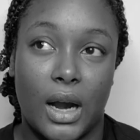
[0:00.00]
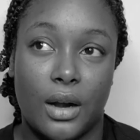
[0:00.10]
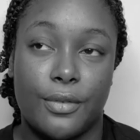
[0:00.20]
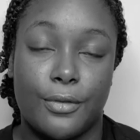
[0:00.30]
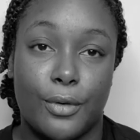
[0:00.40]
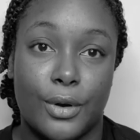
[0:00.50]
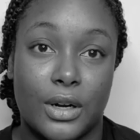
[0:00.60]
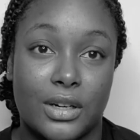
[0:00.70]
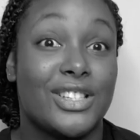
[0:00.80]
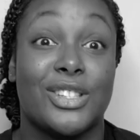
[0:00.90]
hard
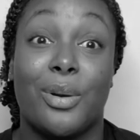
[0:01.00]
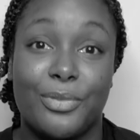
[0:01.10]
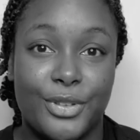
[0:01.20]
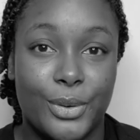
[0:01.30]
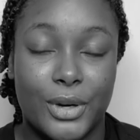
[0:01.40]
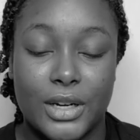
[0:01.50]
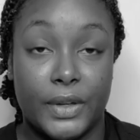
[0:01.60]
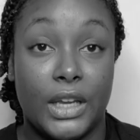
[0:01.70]
for some viewers.